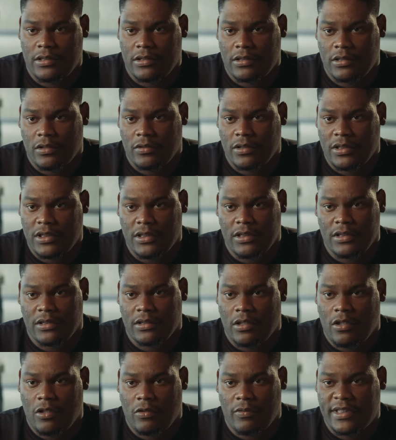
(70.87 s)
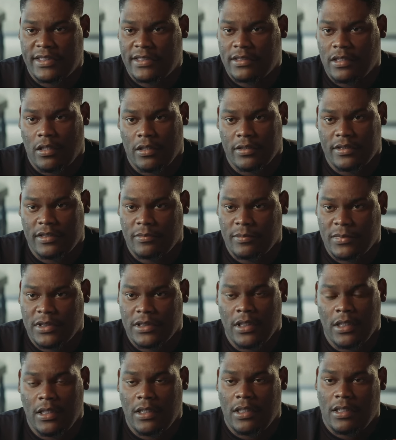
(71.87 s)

You know, he always talked to me